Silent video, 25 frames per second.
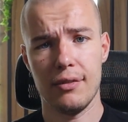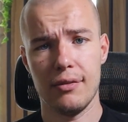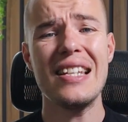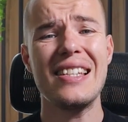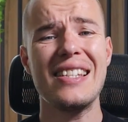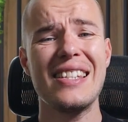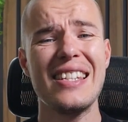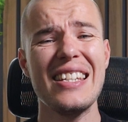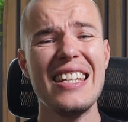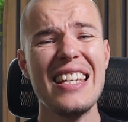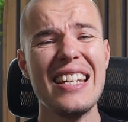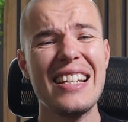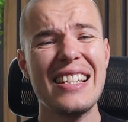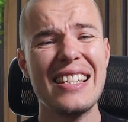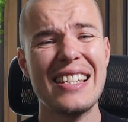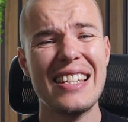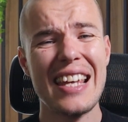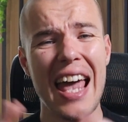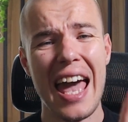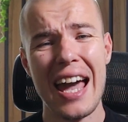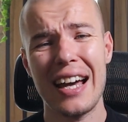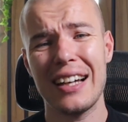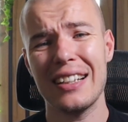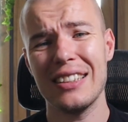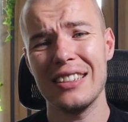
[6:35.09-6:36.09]
It's
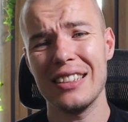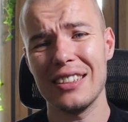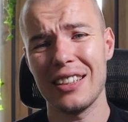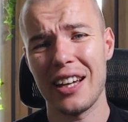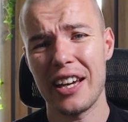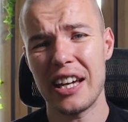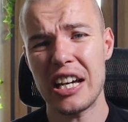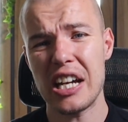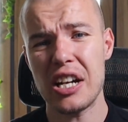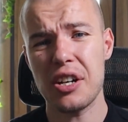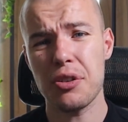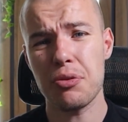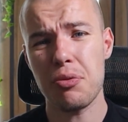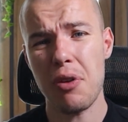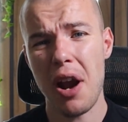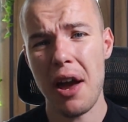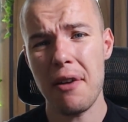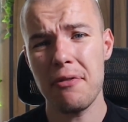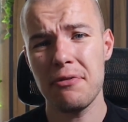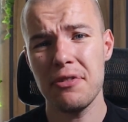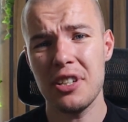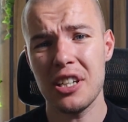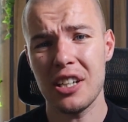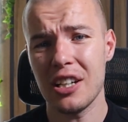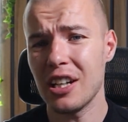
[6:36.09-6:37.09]
exactly like
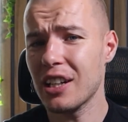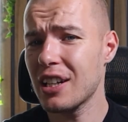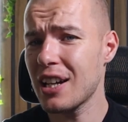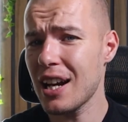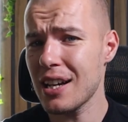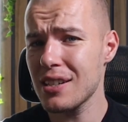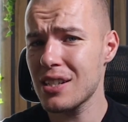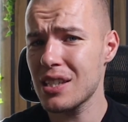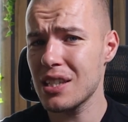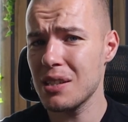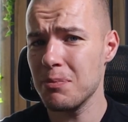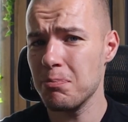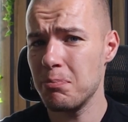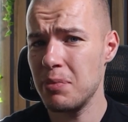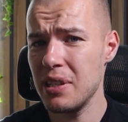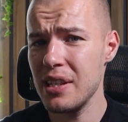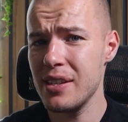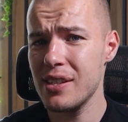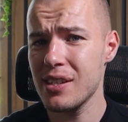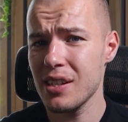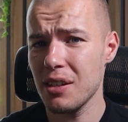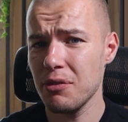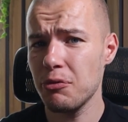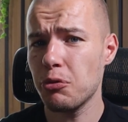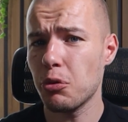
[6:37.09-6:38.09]
crafting a custom
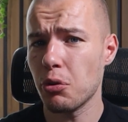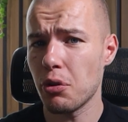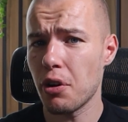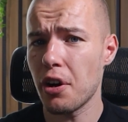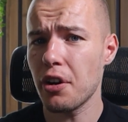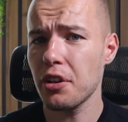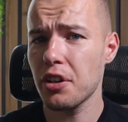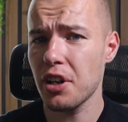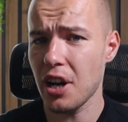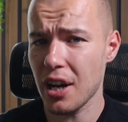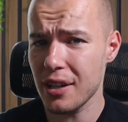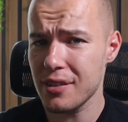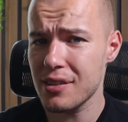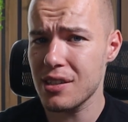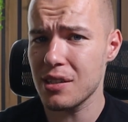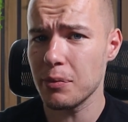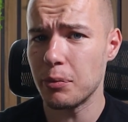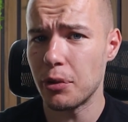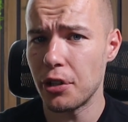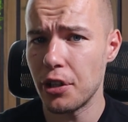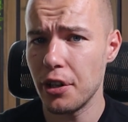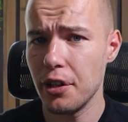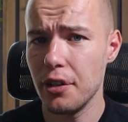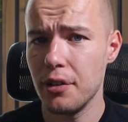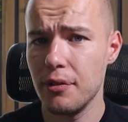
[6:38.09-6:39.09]
pizza for our
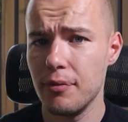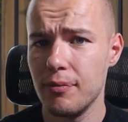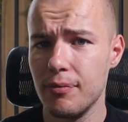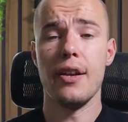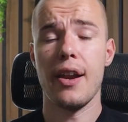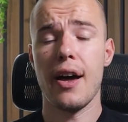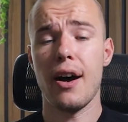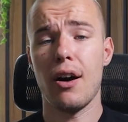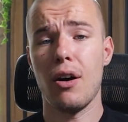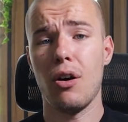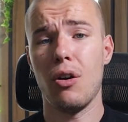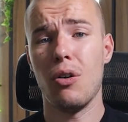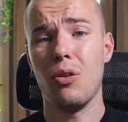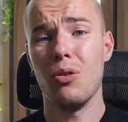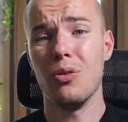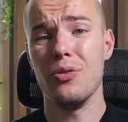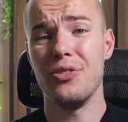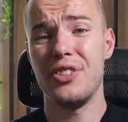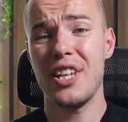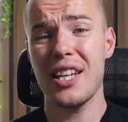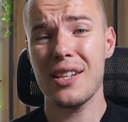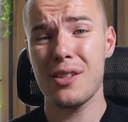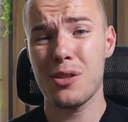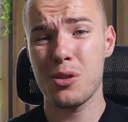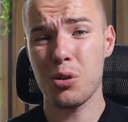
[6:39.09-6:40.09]
customer.
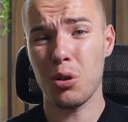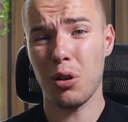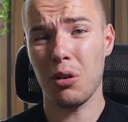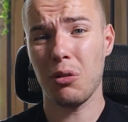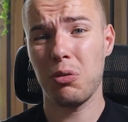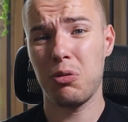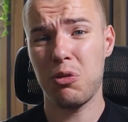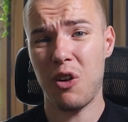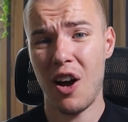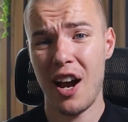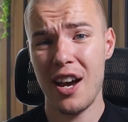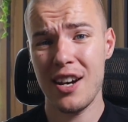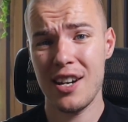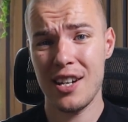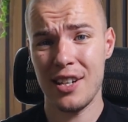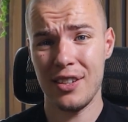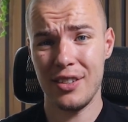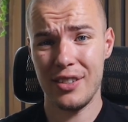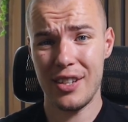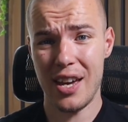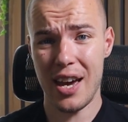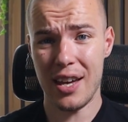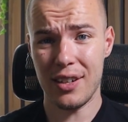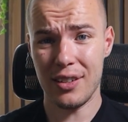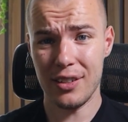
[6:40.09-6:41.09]
Now, that's all fine
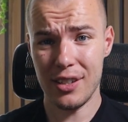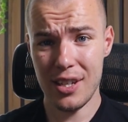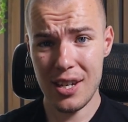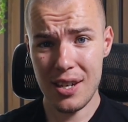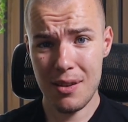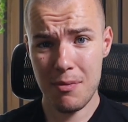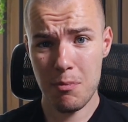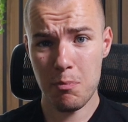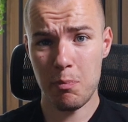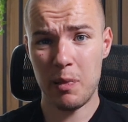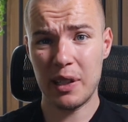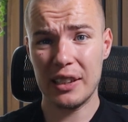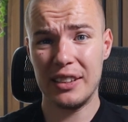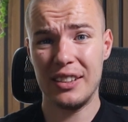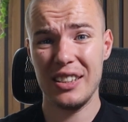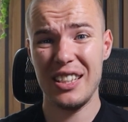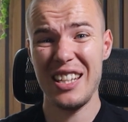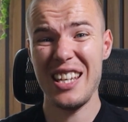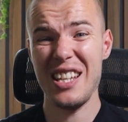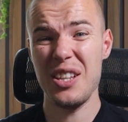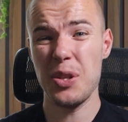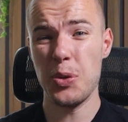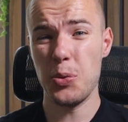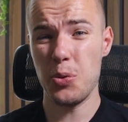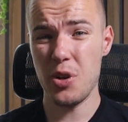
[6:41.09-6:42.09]
and dandy, but
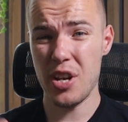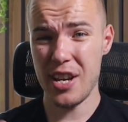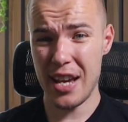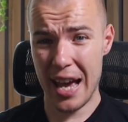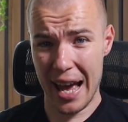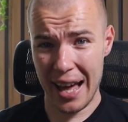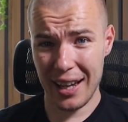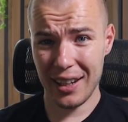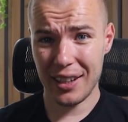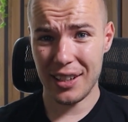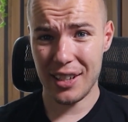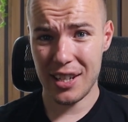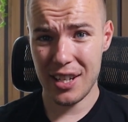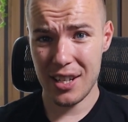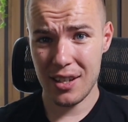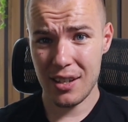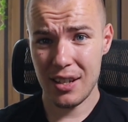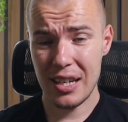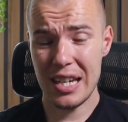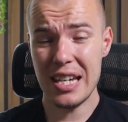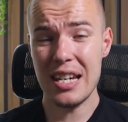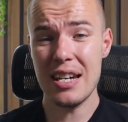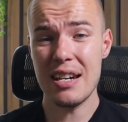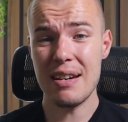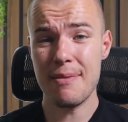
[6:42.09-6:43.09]
in
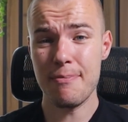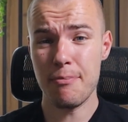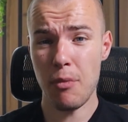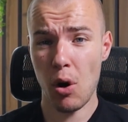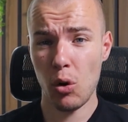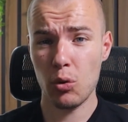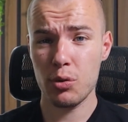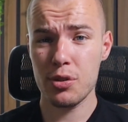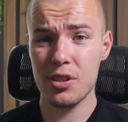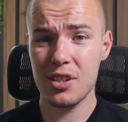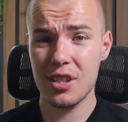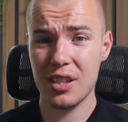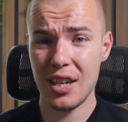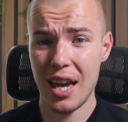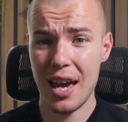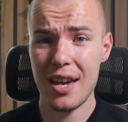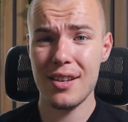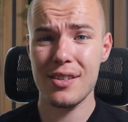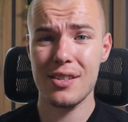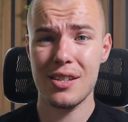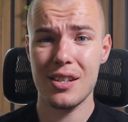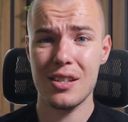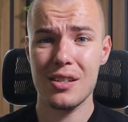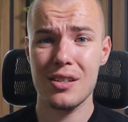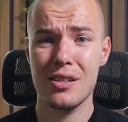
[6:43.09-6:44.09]
reality, in most
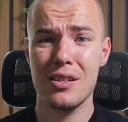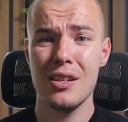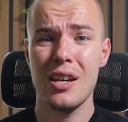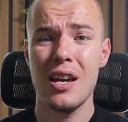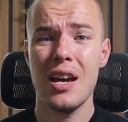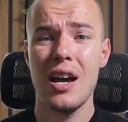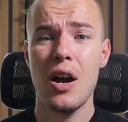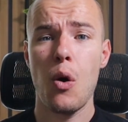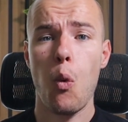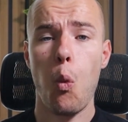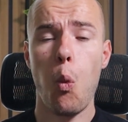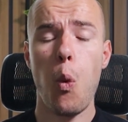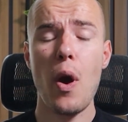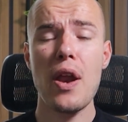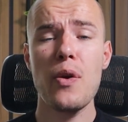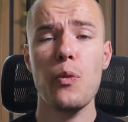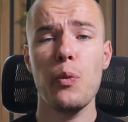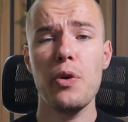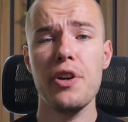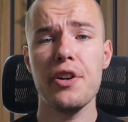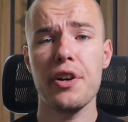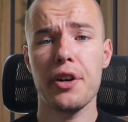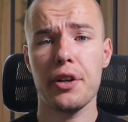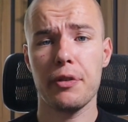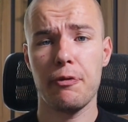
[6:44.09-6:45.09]
cases,
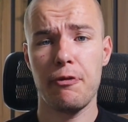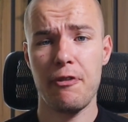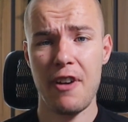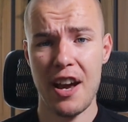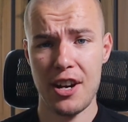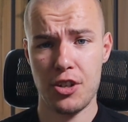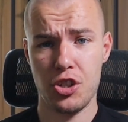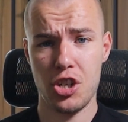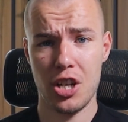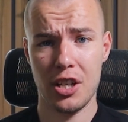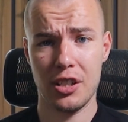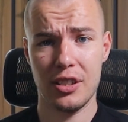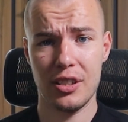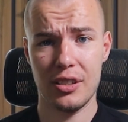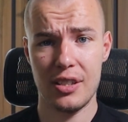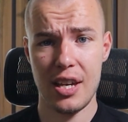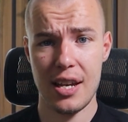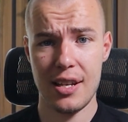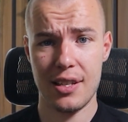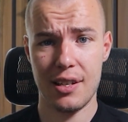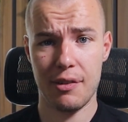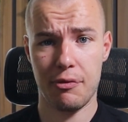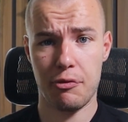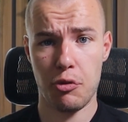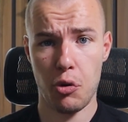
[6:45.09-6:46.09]
when we are fetching the
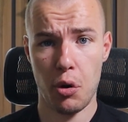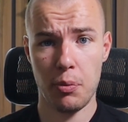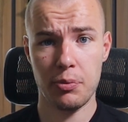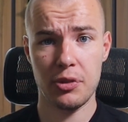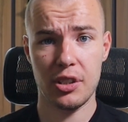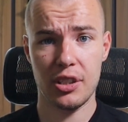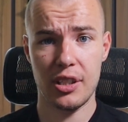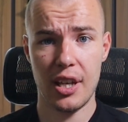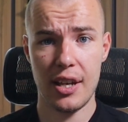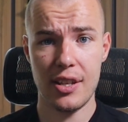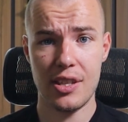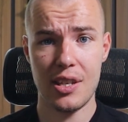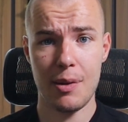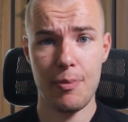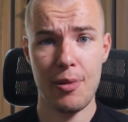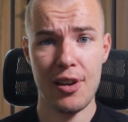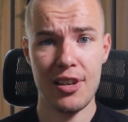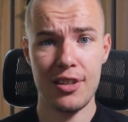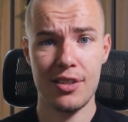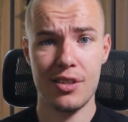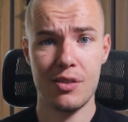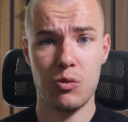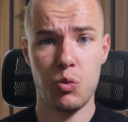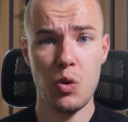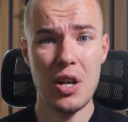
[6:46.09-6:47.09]
data from the
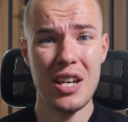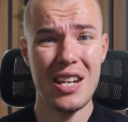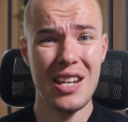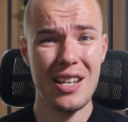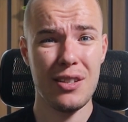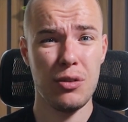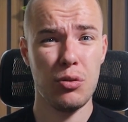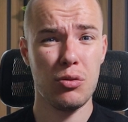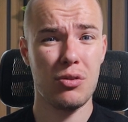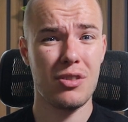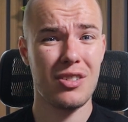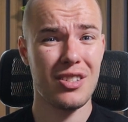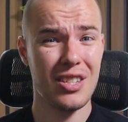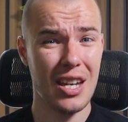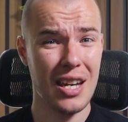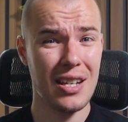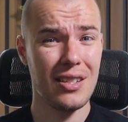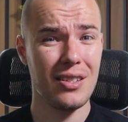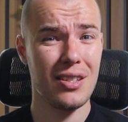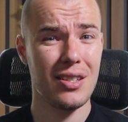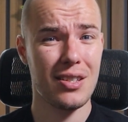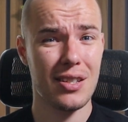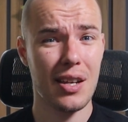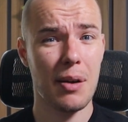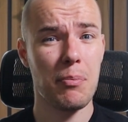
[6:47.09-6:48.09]
database, we need to
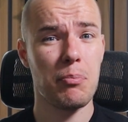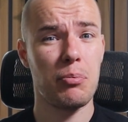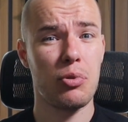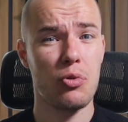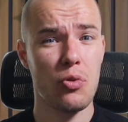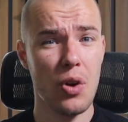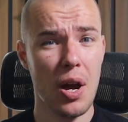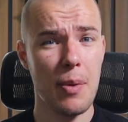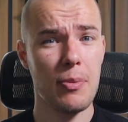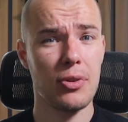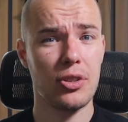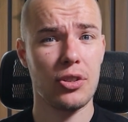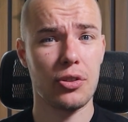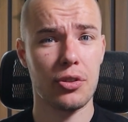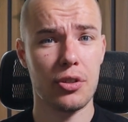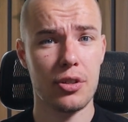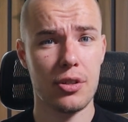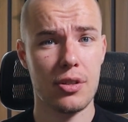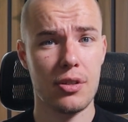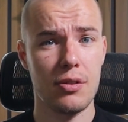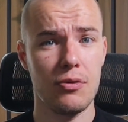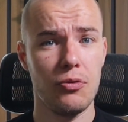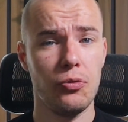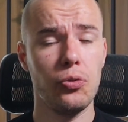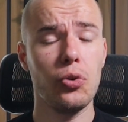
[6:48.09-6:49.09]
send some
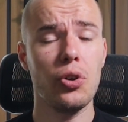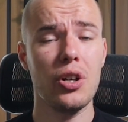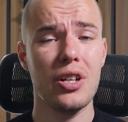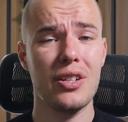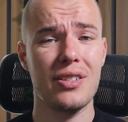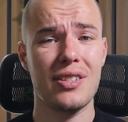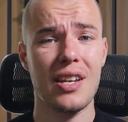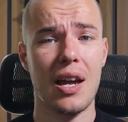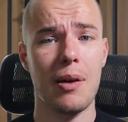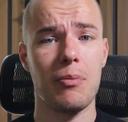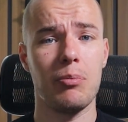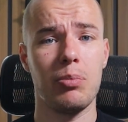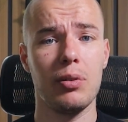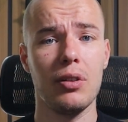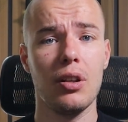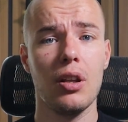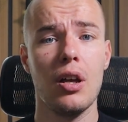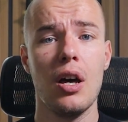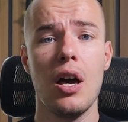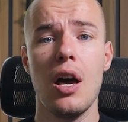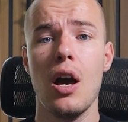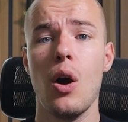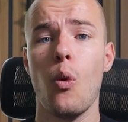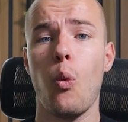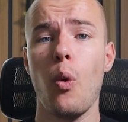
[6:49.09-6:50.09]
parameters. For
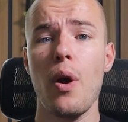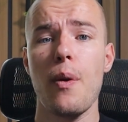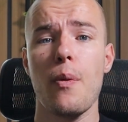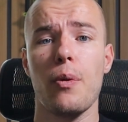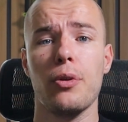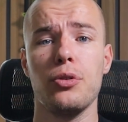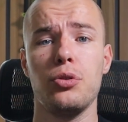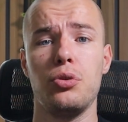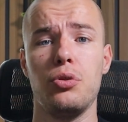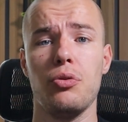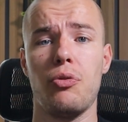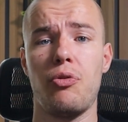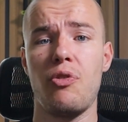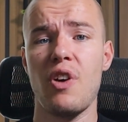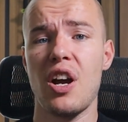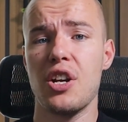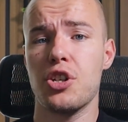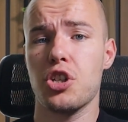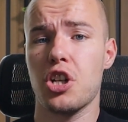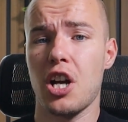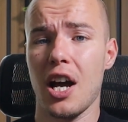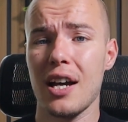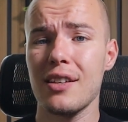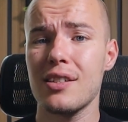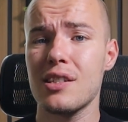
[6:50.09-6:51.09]
example, we want to
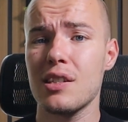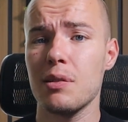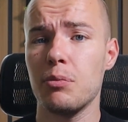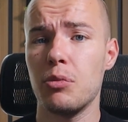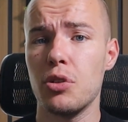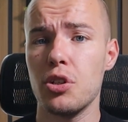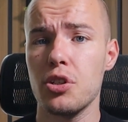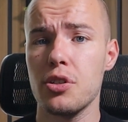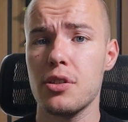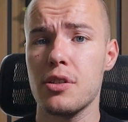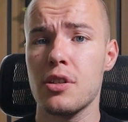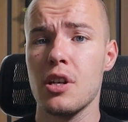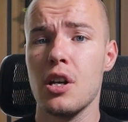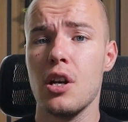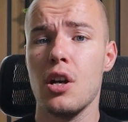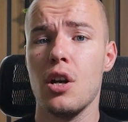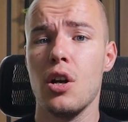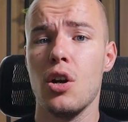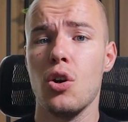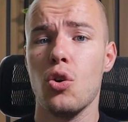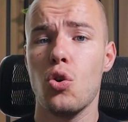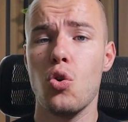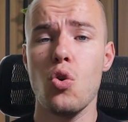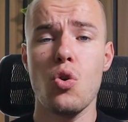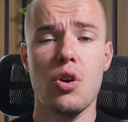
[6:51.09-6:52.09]
fetch customers
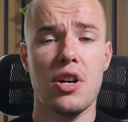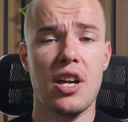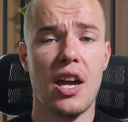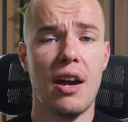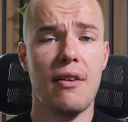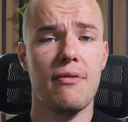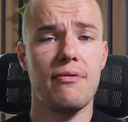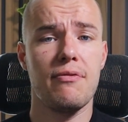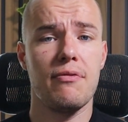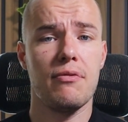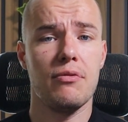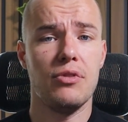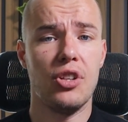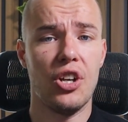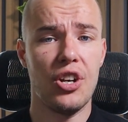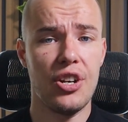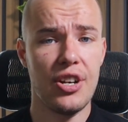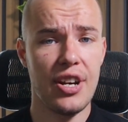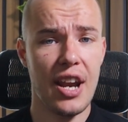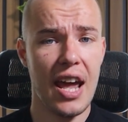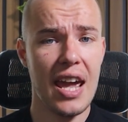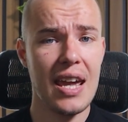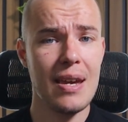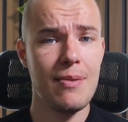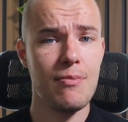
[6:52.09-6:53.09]
who have the
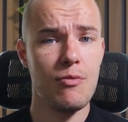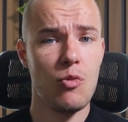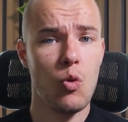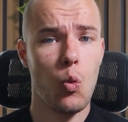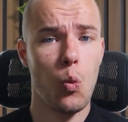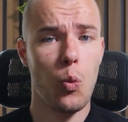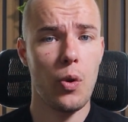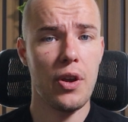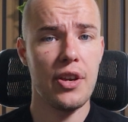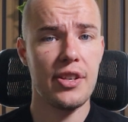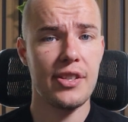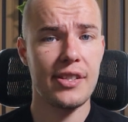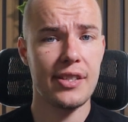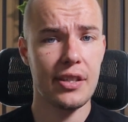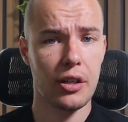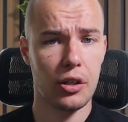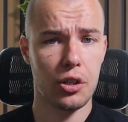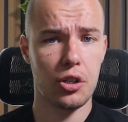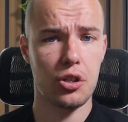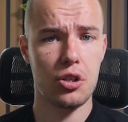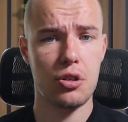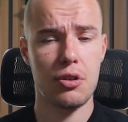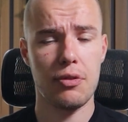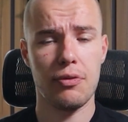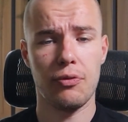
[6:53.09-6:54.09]
name we
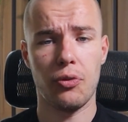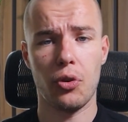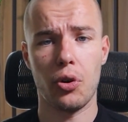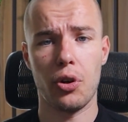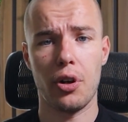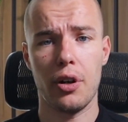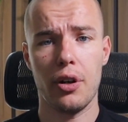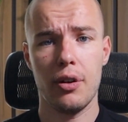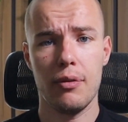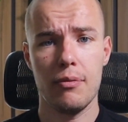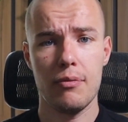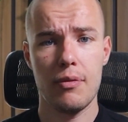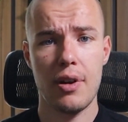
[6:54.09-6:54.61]
searched for.